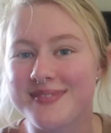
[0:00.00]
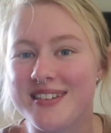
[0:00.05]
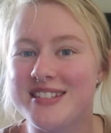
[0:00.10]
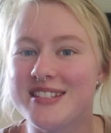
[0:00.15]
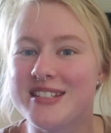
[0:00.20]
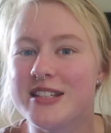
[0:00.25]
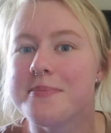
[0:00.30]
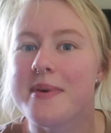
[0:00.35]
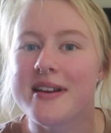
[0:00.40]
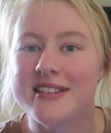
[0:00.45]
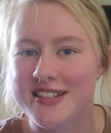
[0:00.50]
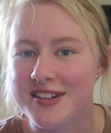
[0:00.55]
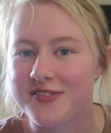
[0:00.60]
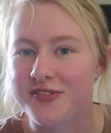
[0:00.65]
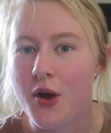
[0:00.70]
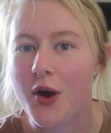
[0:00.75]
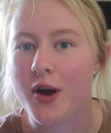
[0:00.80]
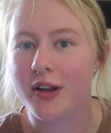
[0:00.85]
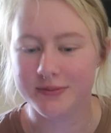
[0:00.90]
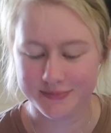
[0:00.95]
this is the best
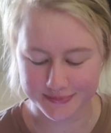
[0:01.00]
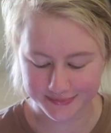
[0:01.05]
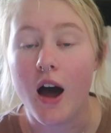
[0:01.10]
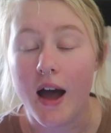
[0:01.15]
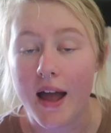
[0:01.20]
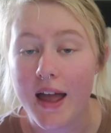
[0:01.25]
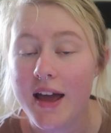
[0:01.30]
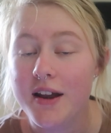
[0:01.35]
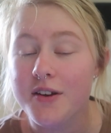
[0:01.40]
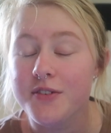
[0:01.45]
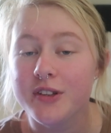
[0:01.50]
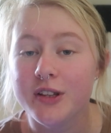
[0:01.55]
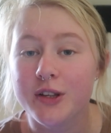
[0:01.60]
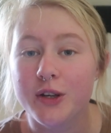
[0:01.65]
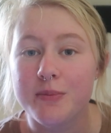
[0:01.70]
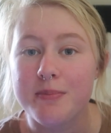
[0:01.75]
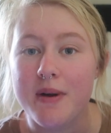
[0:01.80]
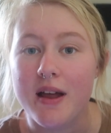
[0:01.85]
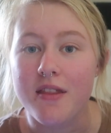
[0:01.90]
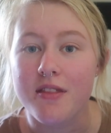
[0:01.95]
I've got. I had a really
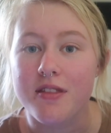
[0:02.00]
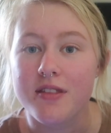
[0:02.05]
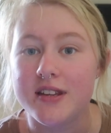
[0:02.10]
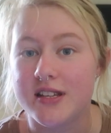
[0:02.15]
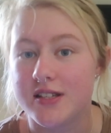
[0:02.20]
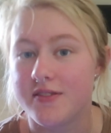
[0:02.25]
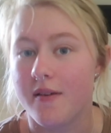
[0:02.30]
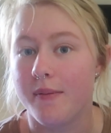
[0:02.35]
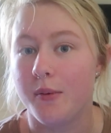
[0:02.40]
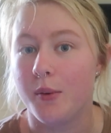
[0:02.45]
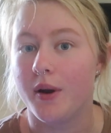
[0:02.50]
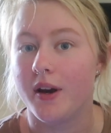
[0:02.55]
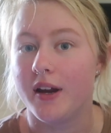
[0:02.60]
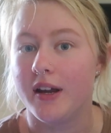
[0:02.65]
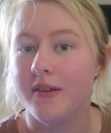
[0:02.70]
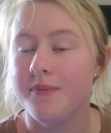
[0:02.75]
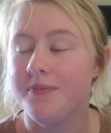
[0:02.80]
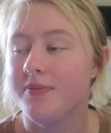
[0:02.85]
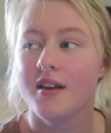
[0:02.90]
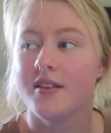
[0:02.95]
good month this
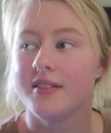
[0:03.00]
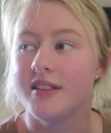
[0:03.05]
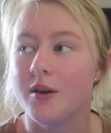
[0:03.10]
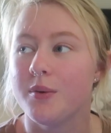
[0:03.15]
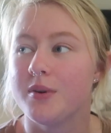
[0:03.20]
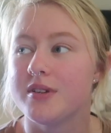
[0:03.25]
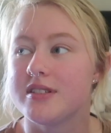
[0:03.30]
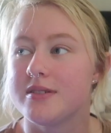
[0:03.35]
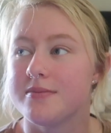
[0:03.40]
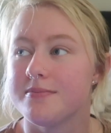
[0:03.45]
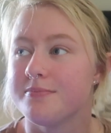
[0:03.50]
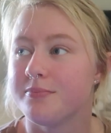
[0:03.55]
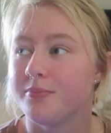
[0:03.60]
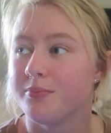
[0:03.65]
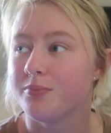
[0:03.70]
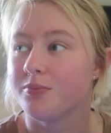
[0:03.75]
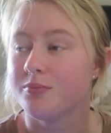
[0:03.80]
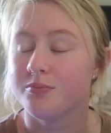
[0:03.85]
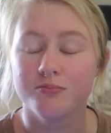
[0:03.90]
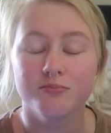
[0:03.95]
February. There were some
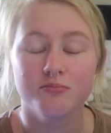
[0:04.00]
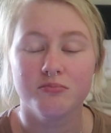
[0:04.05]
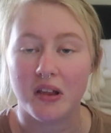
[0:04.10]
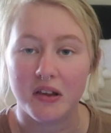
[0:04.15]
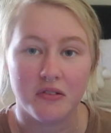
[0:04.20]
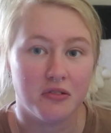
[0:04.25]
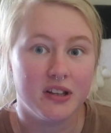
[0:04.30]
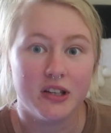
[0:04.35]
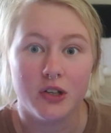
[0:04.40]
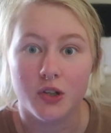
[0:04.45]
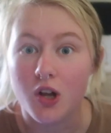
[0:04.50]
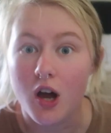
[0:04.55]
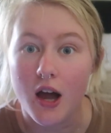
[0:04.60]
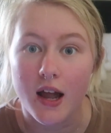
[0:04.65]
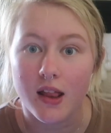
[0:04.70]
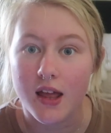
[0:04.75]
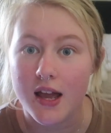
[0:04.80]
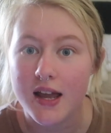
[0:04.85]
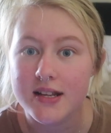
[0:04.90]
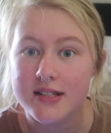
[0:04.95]
really good
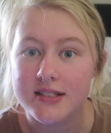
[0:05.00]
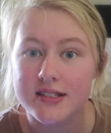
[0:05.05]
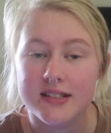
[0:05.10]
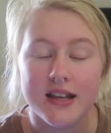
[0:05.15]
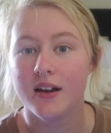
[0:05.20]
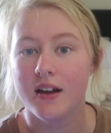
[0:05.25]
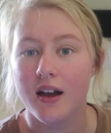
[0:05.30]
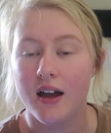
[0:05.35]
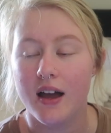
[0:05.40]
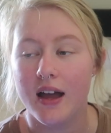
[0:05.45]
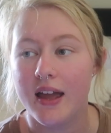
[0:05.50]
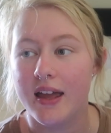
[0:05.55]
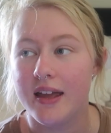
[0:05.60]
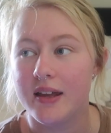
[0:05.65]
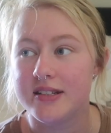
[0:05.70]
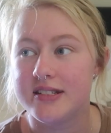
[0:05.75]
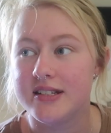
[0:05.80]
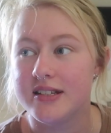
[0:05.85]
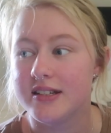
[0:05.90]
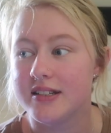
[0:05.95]
highlights.
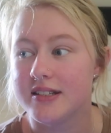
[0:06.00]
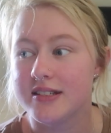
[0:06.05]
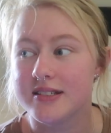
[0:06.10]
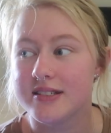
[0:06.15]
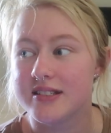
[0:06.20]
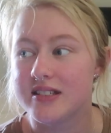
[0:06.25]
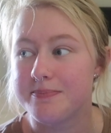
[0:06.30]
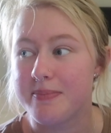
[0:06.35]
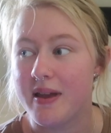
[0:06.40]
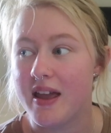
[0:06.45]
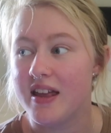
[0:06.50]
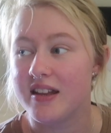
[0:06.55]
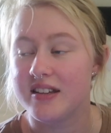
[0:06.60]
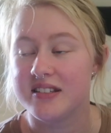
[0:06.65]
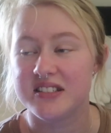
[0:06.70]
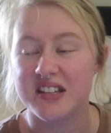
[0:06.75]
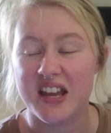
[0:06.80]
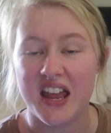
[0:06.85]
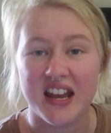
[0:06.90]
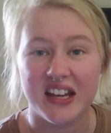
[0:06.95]
I didn't
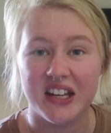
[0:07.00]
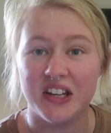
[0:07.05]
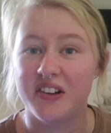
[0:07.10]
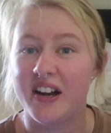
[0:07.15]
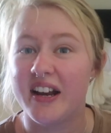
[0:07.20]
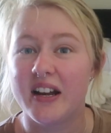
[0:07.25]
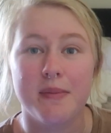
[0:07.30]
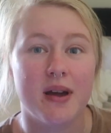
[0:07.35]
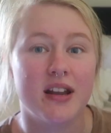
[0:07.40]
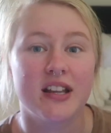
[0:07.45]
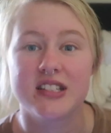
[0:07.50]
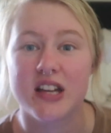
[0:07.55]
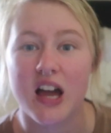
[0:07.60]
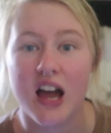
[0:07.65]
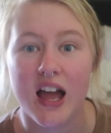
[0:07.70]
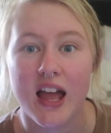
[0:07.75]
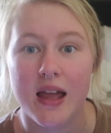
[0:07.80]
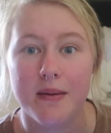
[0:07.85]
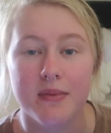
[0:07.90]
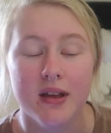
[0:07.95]
spend any great amount of
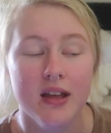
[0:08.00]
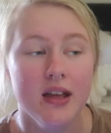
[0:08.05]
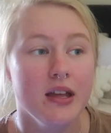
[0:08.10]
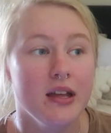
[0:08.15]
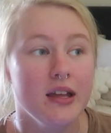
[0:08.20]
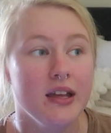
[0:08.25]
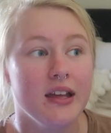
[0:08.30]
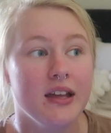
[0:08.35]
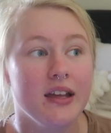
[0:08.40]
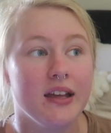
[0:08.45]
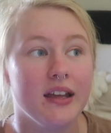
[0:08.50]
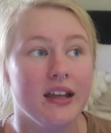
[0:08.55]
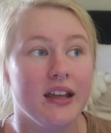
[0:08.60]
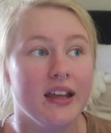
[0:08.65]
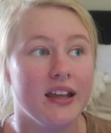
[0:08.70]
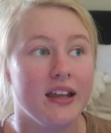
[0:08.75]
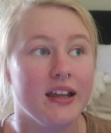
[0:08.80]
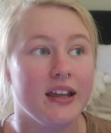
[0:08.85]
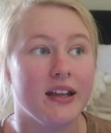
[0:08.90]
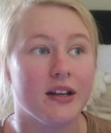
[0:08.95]
time
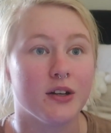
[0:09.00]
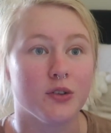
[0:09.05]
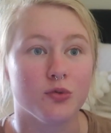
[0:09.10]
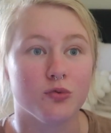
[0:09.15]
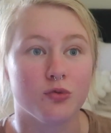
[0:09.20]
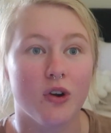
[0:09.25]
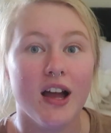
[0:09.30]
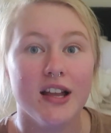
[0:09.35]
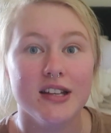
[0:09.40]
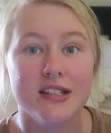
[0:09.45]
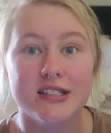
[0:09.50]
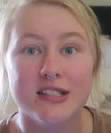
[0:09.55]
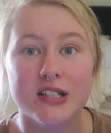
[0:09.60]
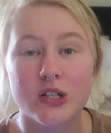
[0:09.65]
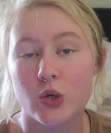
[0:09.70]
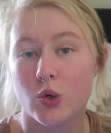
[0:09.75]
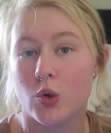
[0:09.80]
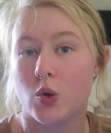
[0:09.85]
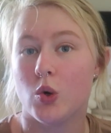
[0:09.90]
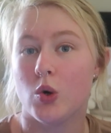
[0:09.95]
in a
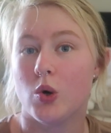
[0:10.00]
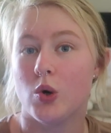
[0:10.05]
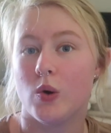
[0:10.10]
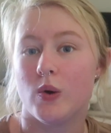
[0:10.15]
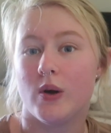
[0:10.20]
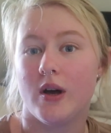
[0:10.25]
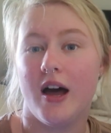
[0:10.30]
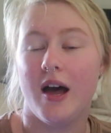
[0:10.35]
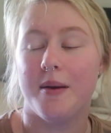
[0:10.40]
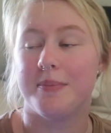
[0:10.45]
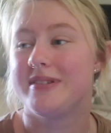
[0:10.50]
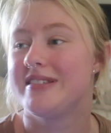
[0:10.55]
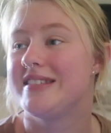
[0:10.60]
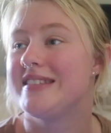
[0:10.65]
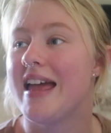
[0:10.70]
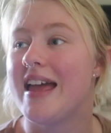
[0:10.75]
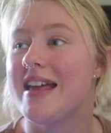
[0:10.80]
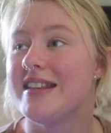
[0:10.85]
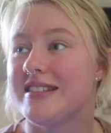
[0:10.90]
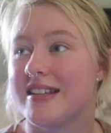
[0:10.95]
rut or
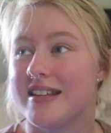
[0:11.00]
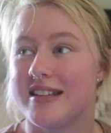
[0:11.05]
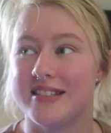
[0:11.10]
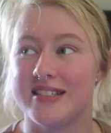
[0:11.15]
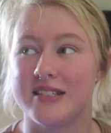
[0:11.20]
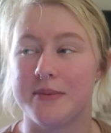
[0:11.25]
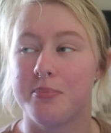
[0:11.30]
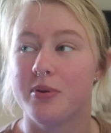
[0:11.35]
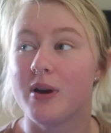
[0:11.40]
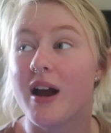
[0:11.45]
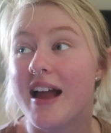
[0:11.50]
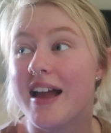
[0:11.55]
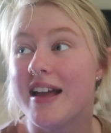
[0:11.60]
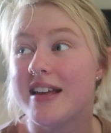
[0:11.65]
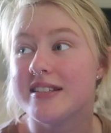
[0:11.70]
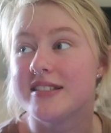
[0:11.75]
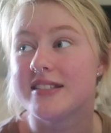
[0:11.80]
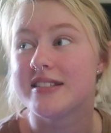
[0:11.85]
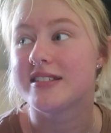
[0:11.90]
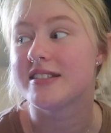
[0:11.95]
upset and
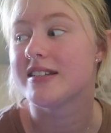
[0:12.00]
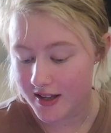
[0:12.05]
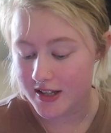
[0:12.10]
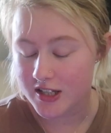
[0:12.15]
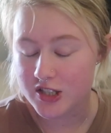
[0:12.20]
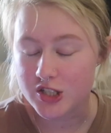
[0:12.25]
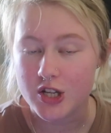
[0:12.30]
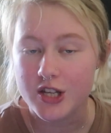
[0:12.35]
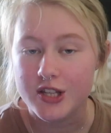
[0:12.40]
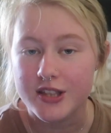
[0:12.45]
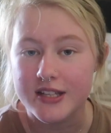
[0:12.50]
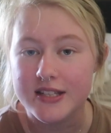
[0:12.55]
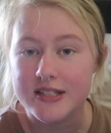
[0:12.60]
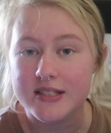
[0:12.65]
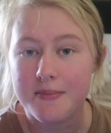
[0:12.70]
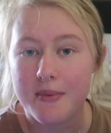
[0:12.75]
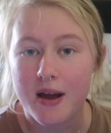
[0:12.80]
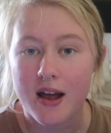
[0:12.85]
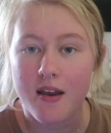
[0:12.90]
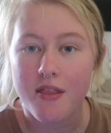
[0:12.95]
depressed. So
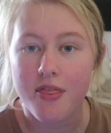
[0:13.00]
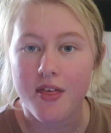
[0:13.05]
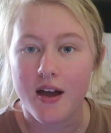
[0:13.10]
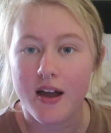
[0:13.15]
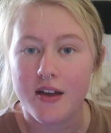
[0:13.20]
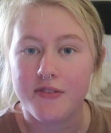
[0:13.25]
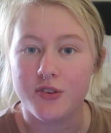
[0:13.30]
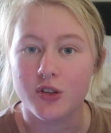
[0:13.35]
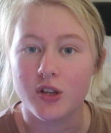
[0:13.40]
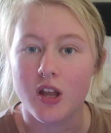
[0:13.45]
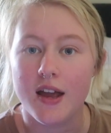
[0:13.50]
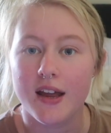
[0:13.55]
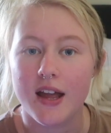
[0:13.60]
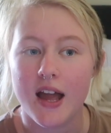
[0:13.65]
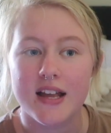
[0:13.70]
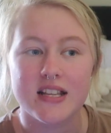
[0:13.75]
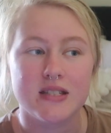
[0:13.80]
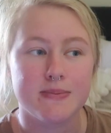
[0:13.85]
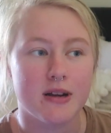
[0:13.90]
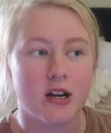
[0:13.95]
this month I feel
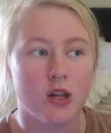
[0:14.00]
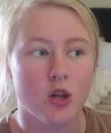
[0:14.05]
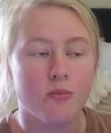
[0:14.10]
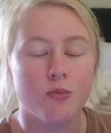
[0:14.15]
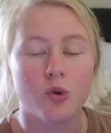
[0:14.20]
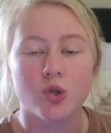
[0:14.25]
like I spent a lot